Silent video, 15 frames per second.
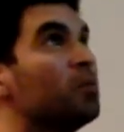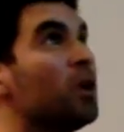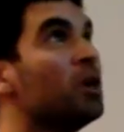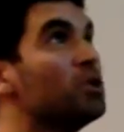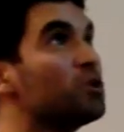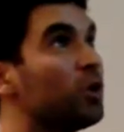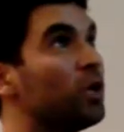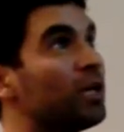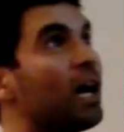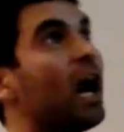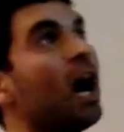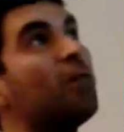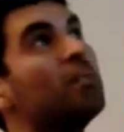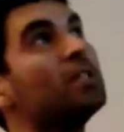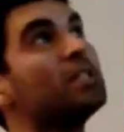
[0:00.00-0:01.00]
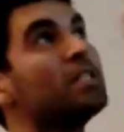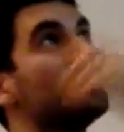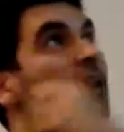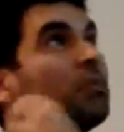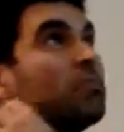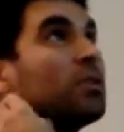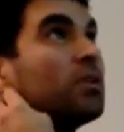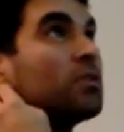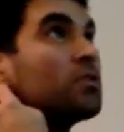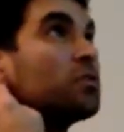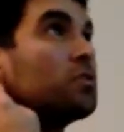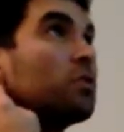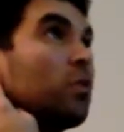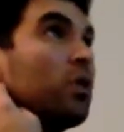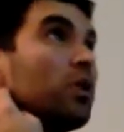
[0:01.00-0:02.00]
Enjoy commenting on peers'
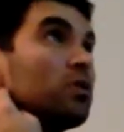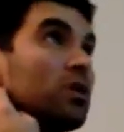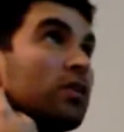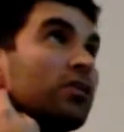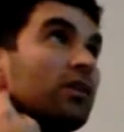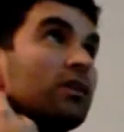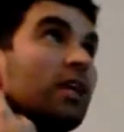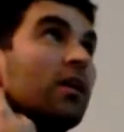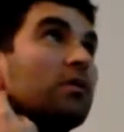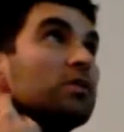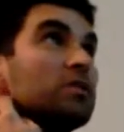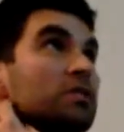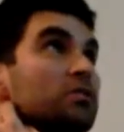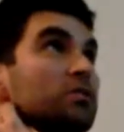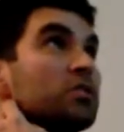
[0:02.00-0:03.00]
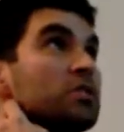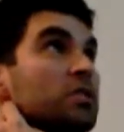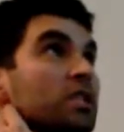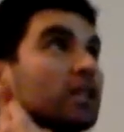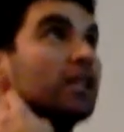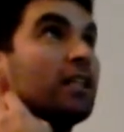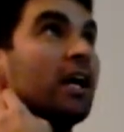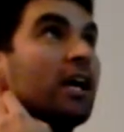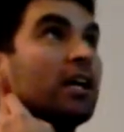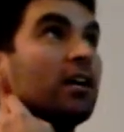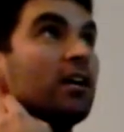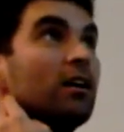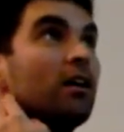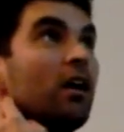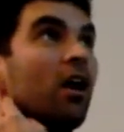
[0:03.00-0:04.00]
tutorials. I thought that was interesting that
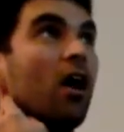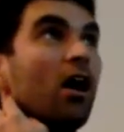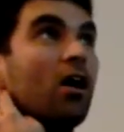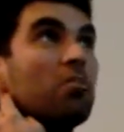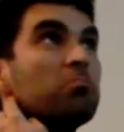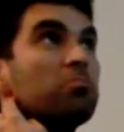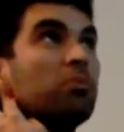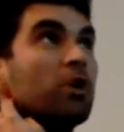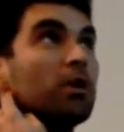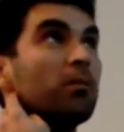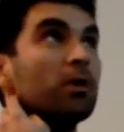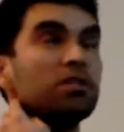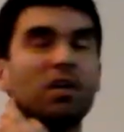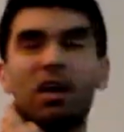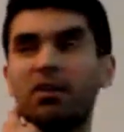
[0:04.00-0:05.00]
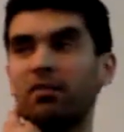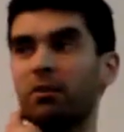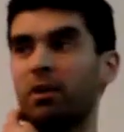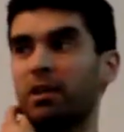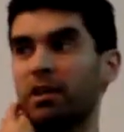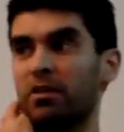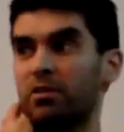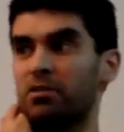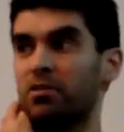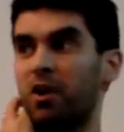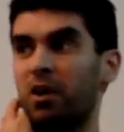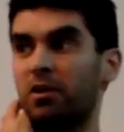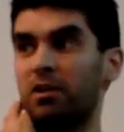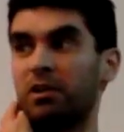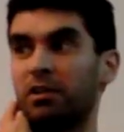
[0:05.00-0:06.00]
pretty much everyone either
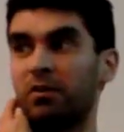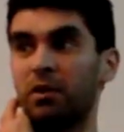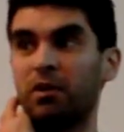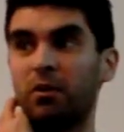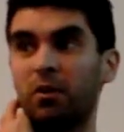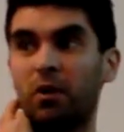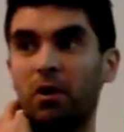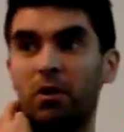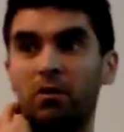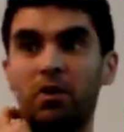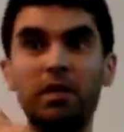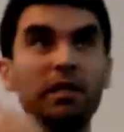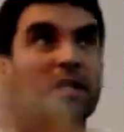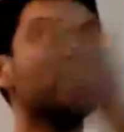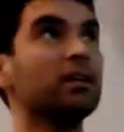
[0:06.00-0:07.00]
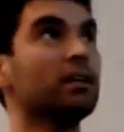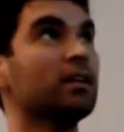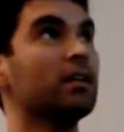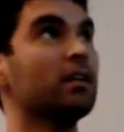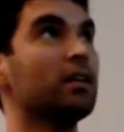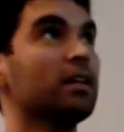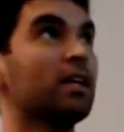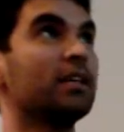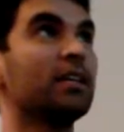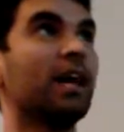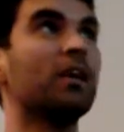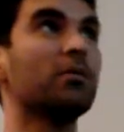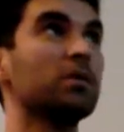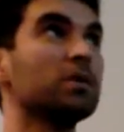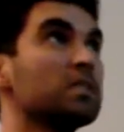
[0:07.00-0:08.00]
strongly agreed or agreed that
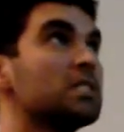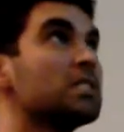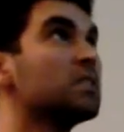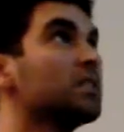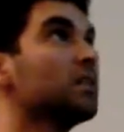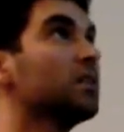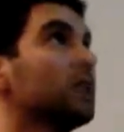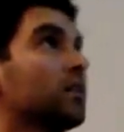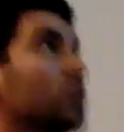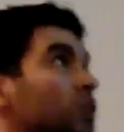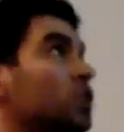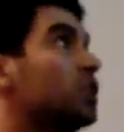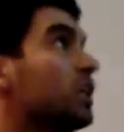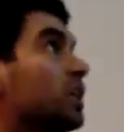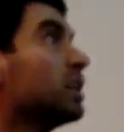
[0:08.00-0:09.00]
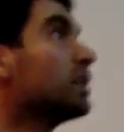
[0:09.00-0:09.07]
that was good.